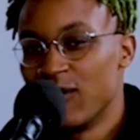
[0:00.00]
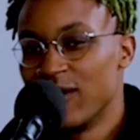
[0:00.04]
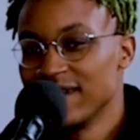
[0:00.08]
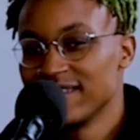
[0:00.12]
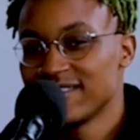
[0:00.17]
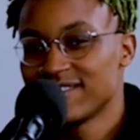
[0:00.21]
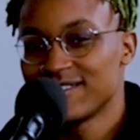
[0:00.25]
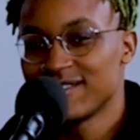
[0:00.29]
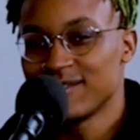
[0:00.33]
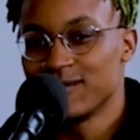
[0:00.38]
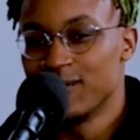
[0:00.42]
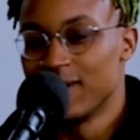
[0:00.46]

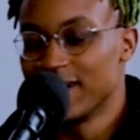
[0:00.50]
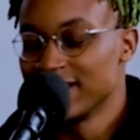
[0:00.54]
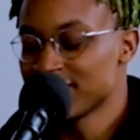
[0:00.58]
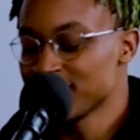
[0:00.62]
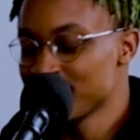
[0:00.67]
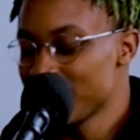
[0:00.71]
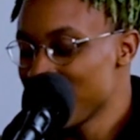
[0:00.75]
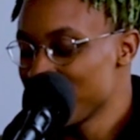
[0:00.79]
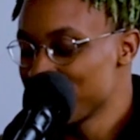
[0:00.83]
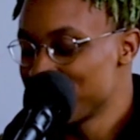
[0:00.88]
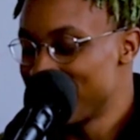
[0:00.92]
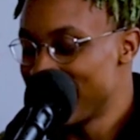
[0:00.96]
once
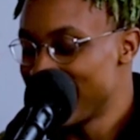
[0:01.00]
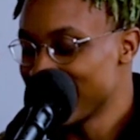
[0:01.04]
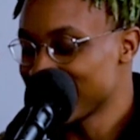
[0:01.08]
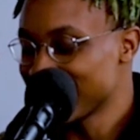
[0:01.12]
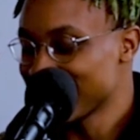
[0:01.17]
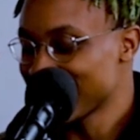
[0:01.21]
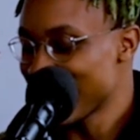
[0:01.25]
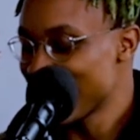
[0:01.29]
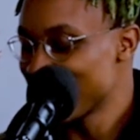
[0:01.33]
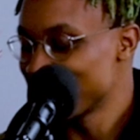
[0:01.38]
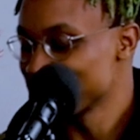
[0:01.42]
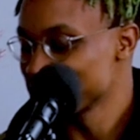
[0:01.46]
my bank
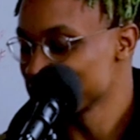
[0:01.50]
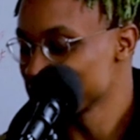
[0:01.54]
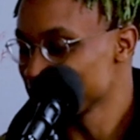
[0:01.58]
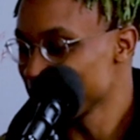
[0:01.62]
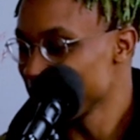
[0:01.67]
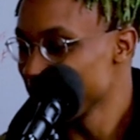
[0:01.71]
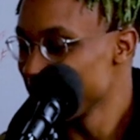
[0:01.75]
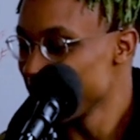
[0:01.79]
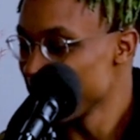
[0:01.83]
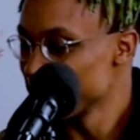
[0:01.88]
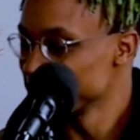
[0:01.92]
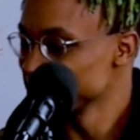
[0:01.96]
account is
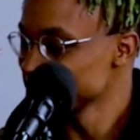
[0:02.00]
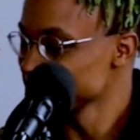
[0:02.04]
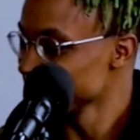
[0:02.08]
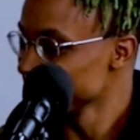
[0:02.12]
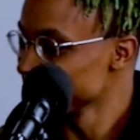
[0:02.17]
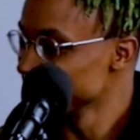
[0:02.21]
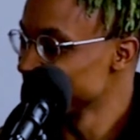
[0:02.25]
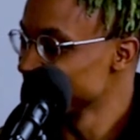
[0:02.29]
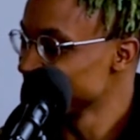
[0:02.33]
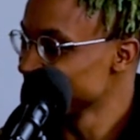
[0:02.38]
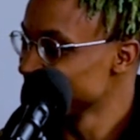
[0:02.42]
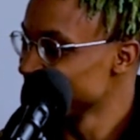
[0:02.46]
right, I'm gonna
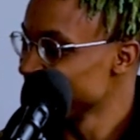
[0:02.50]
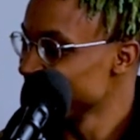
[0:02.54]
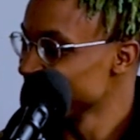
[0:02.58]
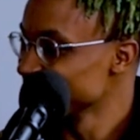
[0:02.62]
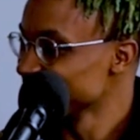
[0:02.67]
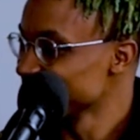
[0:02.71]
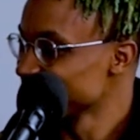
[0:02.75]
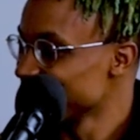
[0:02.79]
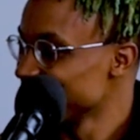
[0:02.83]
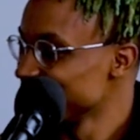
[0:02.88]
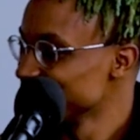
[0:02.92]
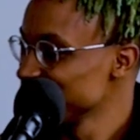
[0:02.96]
start looking at
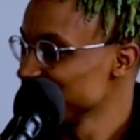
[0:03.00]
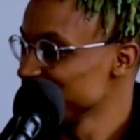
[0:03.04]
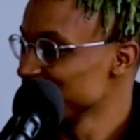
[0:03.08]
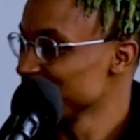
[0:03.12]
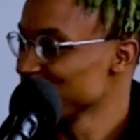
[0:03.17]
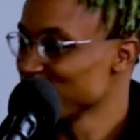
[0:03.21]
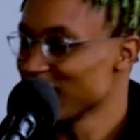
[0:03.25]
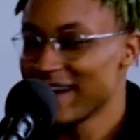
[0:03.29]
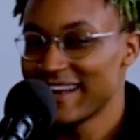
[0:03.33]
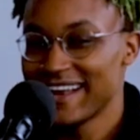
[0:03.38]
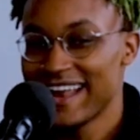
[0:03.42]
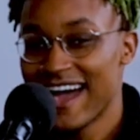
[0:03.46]
other countries.
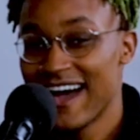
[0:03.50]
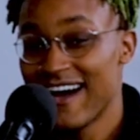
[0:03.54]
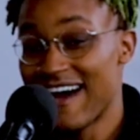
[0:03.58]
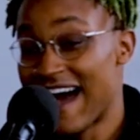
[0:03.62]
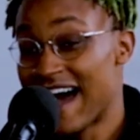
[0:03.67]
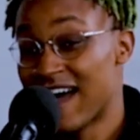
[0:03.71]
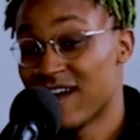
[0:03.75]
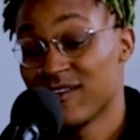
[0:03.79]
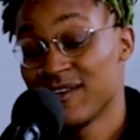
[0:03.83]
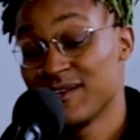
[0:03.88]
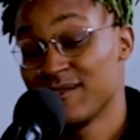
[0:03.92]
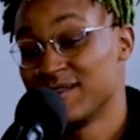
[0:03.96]
Right now,
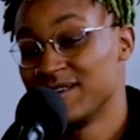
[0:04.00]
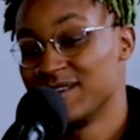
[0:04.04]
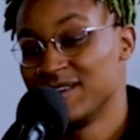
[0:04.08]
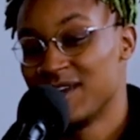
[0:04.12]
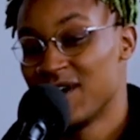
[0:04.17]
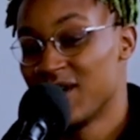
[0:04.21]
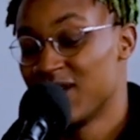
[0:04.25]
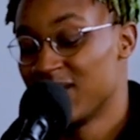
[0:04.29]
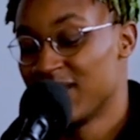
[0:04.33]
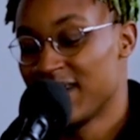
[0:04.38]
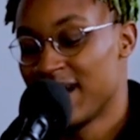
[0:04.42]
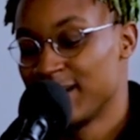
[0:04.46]
I don't even
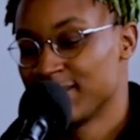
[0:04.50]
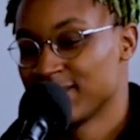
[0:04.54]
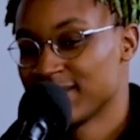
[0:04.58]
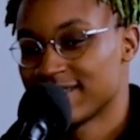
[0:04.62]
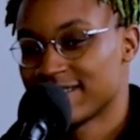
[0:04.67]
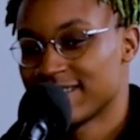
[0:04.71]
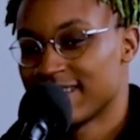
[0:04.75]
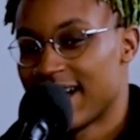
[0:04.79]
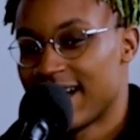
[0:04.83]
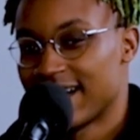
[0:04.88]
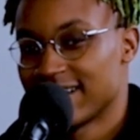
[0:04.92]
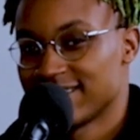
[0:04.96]
know. I'm
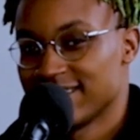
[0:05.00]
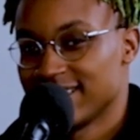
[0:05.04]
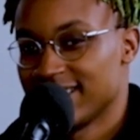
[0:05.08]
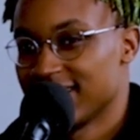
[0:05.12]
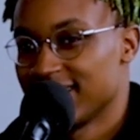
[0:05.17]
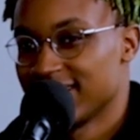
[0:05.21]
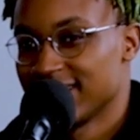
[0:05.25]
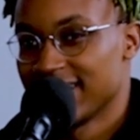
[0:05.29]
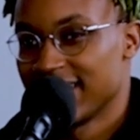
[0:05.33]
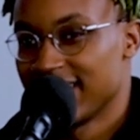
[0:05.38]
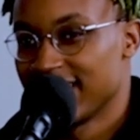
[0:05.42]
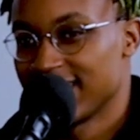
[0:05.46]
just locked
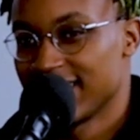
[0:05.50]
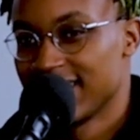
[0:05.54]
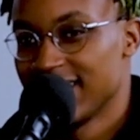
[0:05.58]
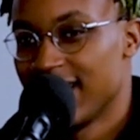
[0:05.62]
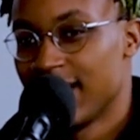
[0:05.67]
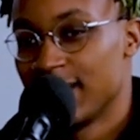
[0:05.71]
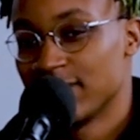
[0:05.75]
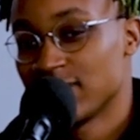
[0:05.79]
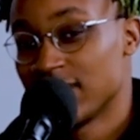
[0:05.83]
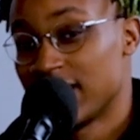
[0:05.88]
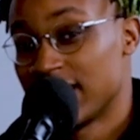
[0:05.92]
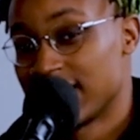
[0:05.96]
in on like,
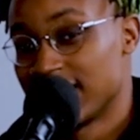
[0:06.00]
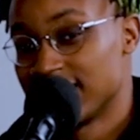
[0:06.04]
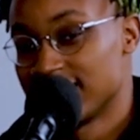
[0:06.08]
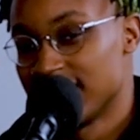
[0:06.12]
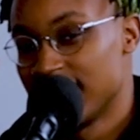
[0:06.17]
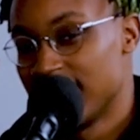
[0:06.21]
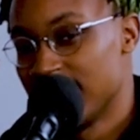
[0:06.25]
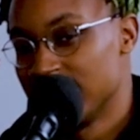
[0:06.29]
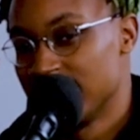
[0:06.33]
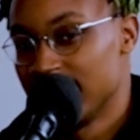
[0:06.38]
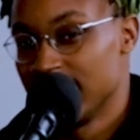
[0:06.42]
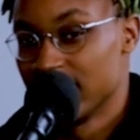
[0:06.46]
I'm trying to get
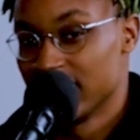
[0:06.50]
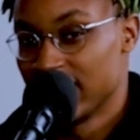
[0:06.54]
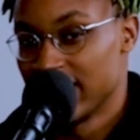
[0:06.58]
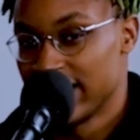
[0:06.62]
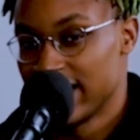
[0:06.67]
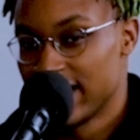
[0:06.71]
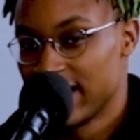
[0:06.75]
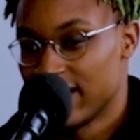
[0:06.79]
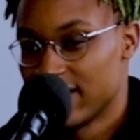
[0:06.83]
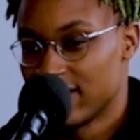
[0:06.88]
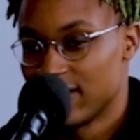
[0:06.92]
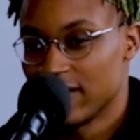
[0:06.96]
to LA
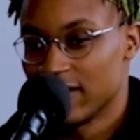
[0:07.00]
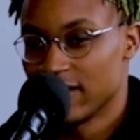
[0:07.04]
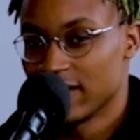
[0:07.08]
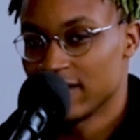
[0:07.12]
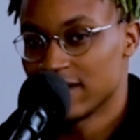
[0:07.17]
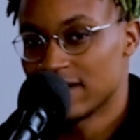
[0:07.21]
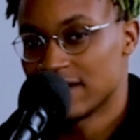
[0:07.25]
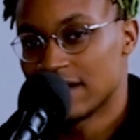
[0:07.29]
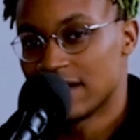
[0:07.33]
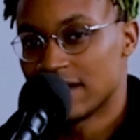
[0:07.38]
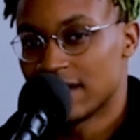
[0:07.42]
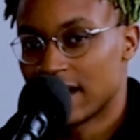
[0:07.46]
right now,
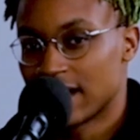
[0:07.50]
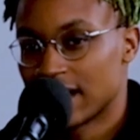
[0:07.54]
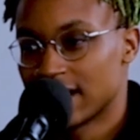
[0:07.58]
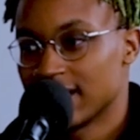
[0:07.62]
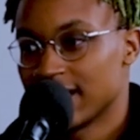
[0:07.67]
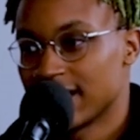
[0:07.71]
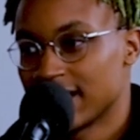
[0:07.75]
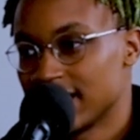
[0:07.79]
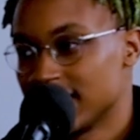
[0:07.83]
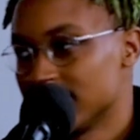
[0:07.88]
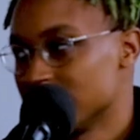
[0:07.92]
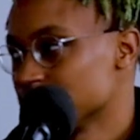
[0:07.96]
or
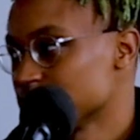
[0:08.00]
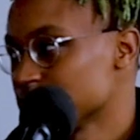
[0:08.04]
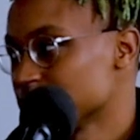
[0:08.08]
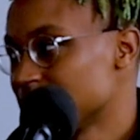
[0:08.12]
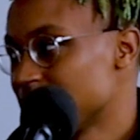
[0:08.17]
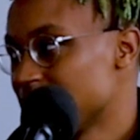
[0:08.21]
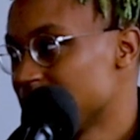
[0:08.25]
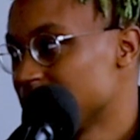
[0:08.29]
like a year from